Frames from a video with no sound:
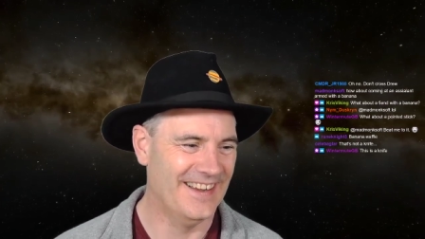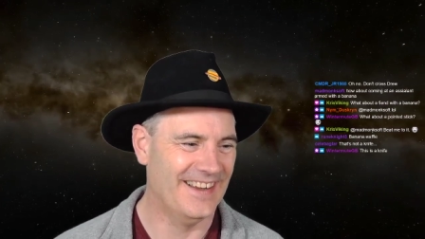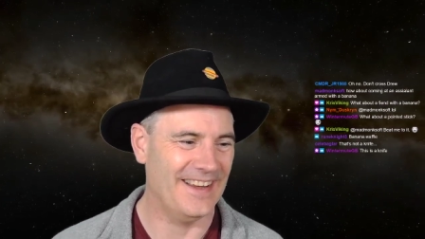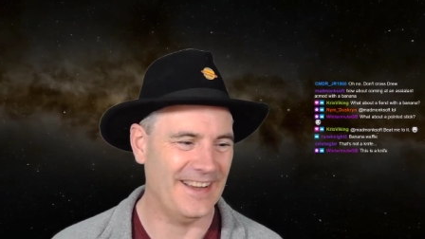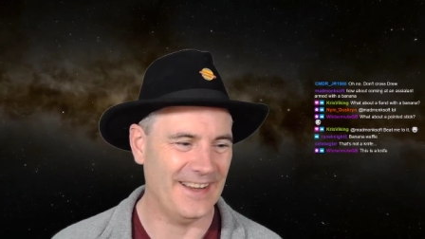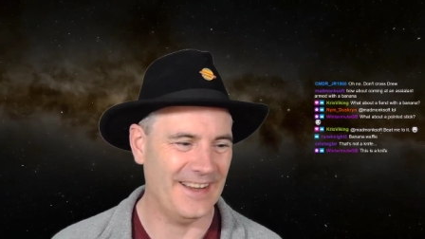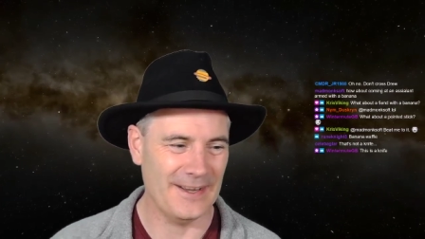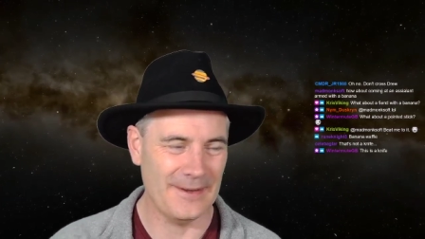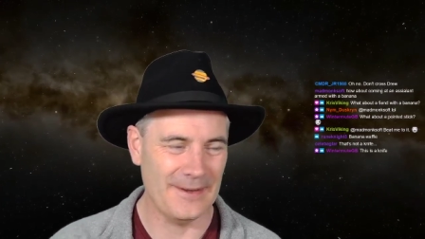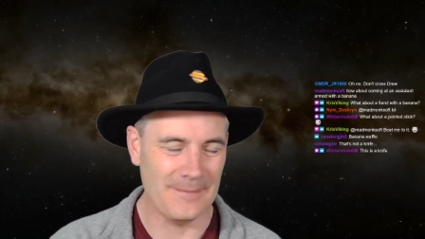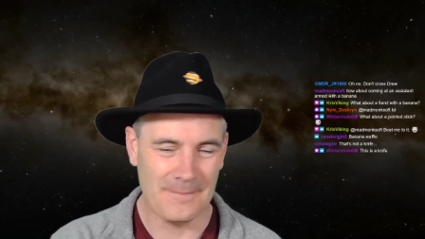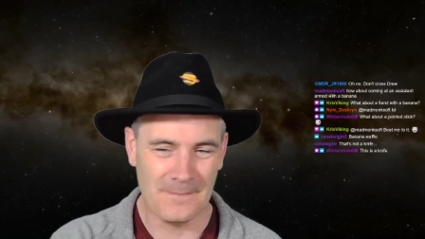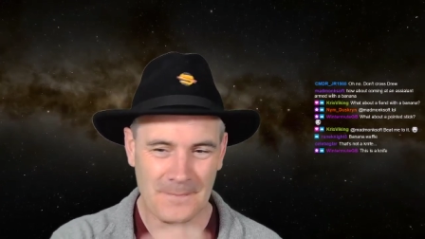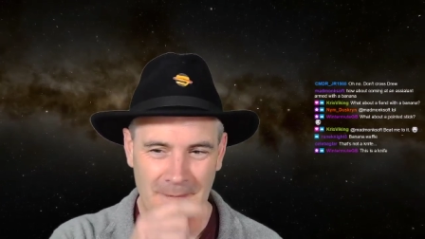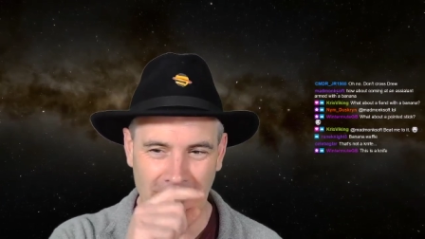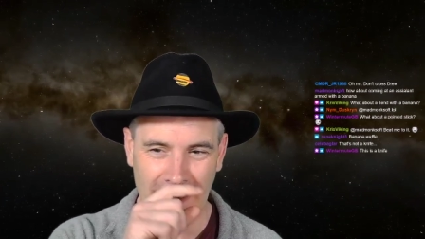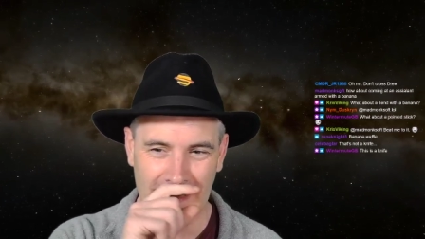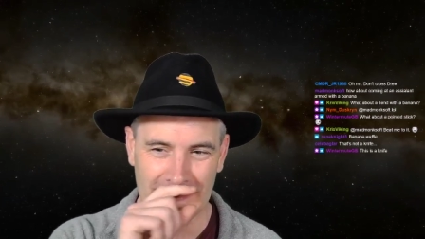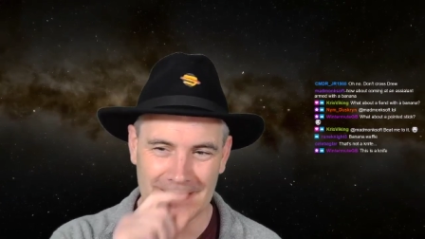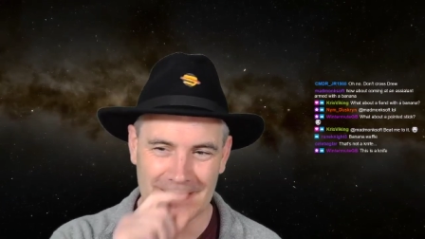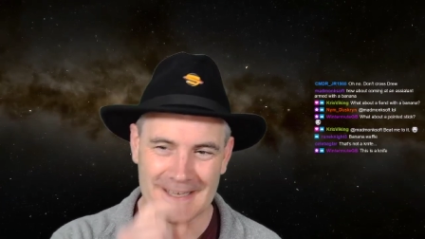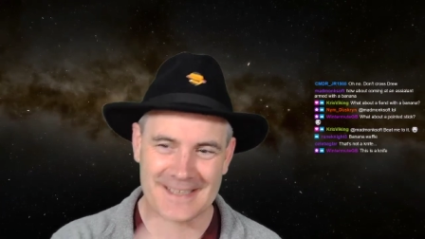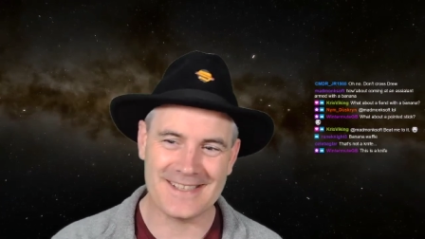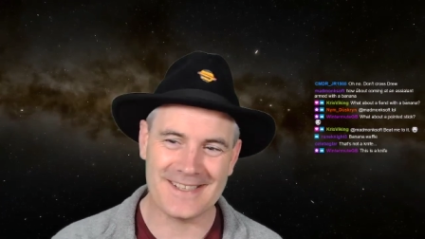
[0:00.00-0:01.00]
And
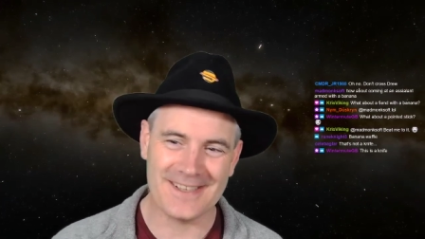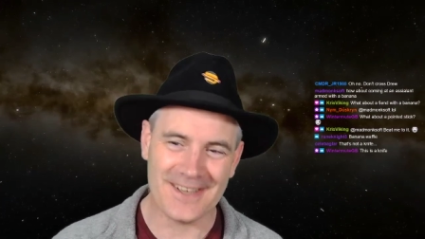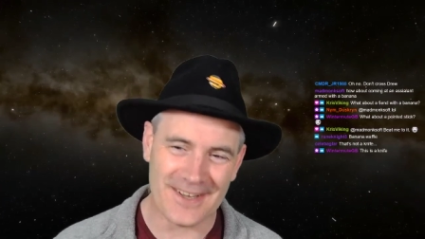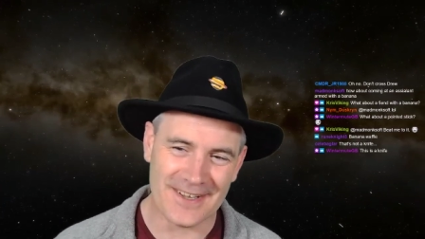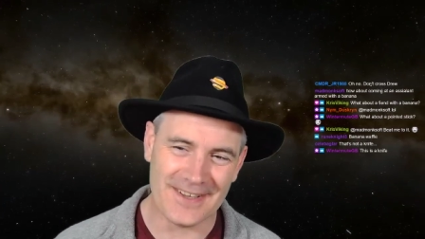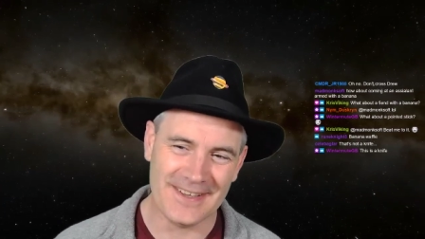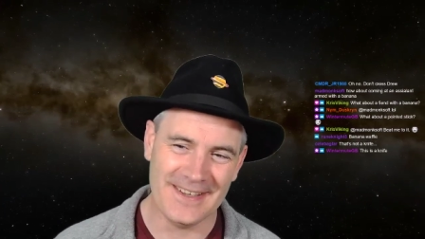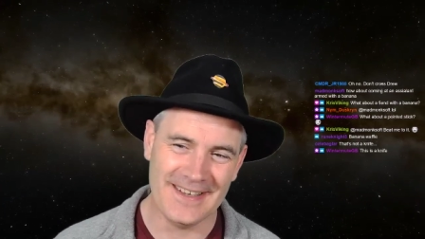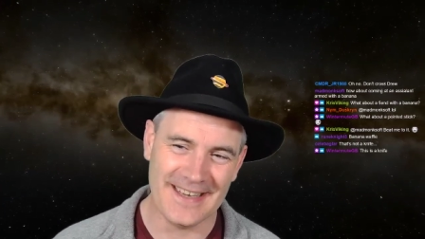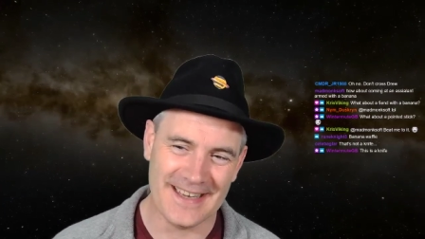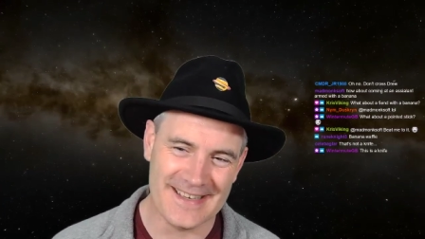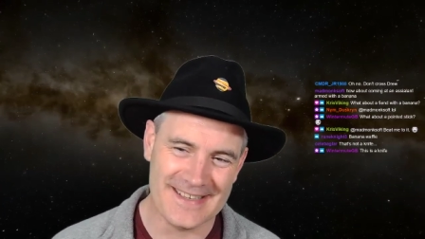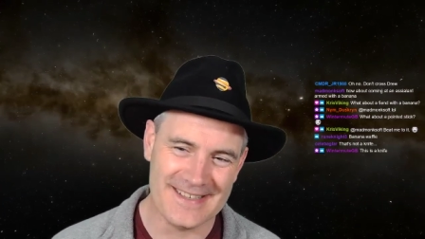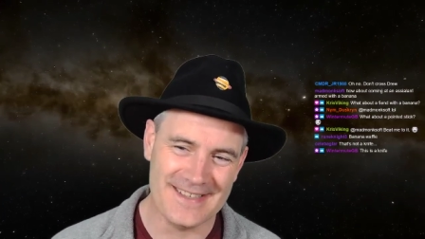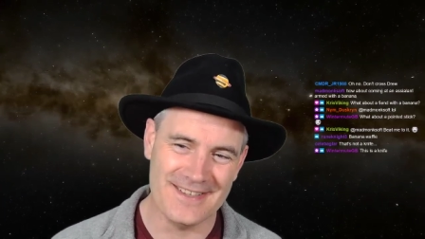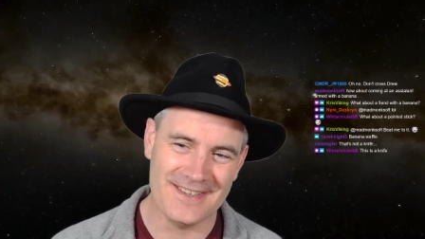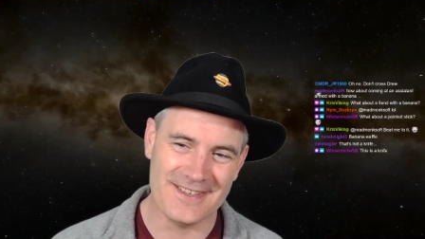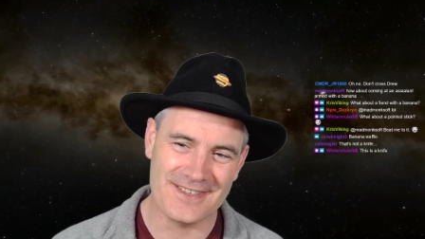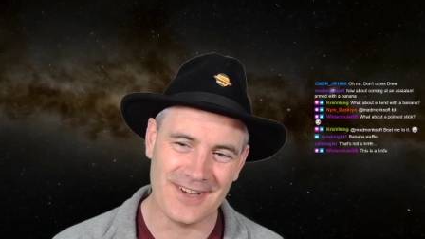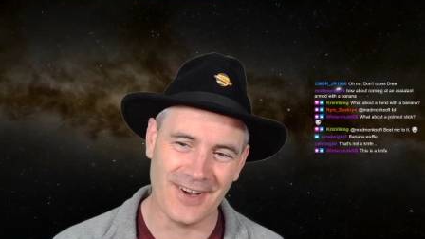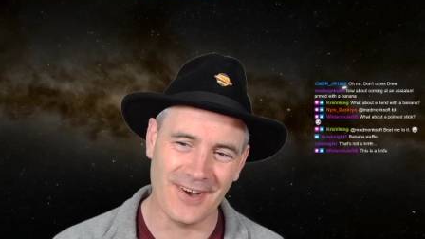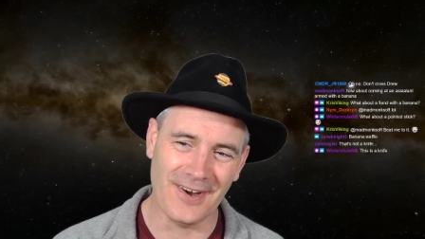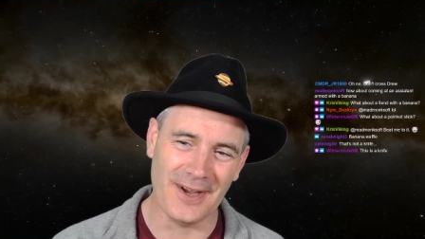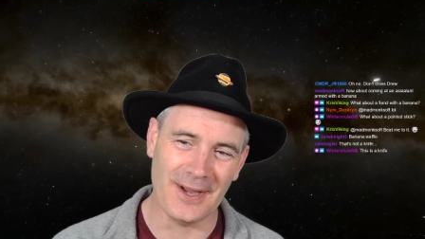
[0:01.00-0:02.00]
there certainly
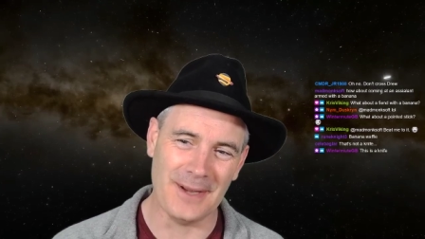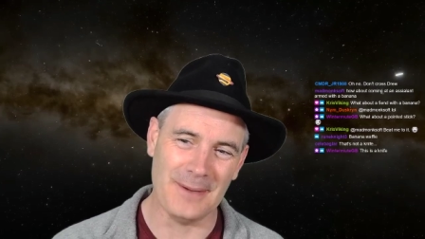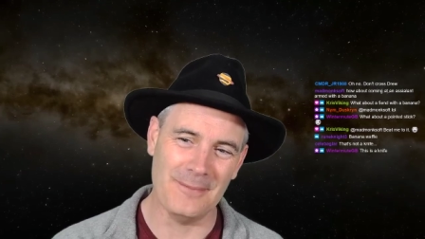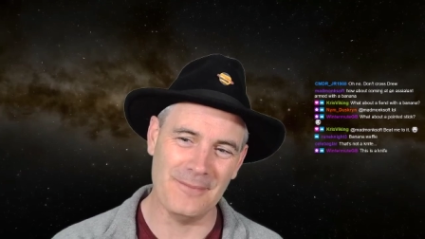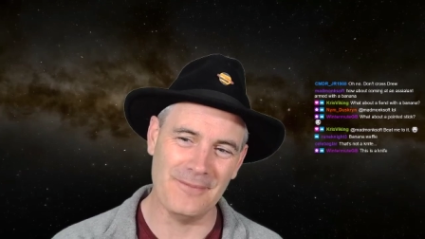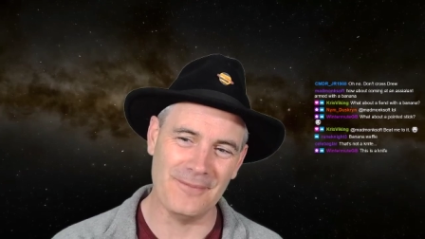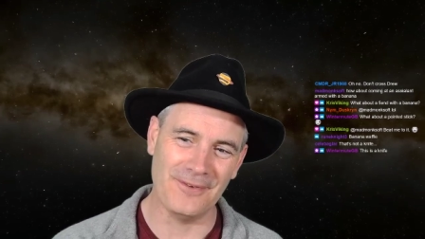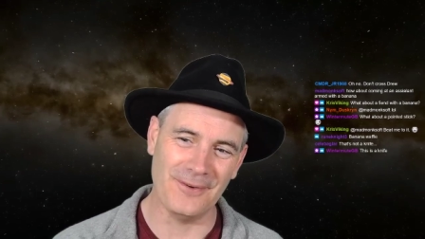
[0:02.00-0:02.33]
isn't time